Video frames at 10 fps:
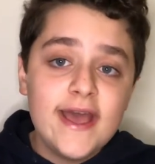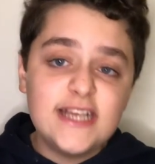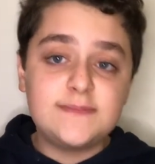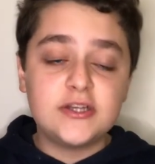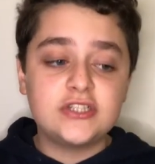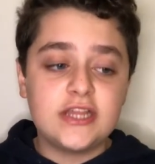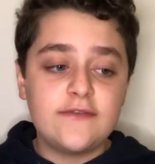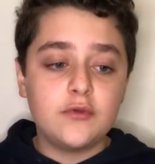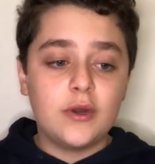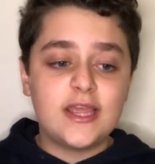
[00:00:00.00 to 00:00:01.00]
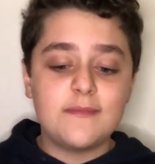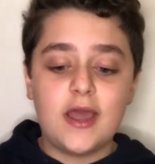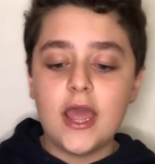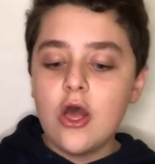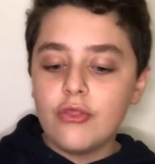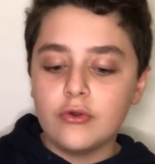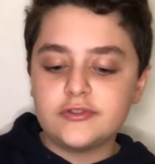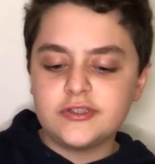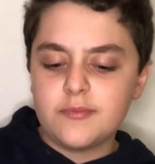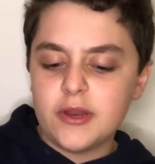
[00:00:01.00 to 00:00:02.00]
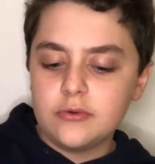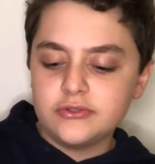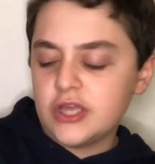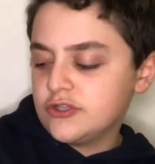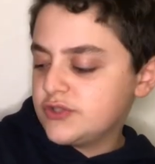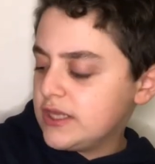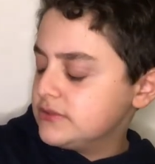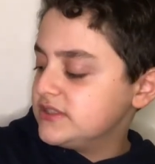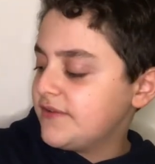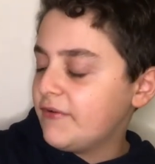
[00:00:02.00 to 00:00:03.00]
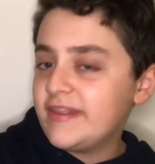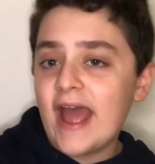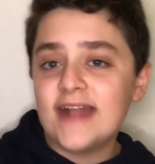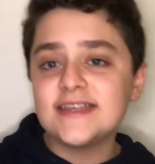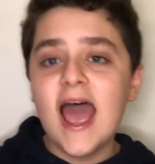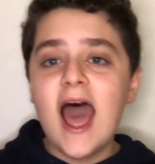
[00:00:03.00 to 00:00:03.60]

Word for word: especially if you want to hear my thoughts on the prequels and sequels and stuff like that.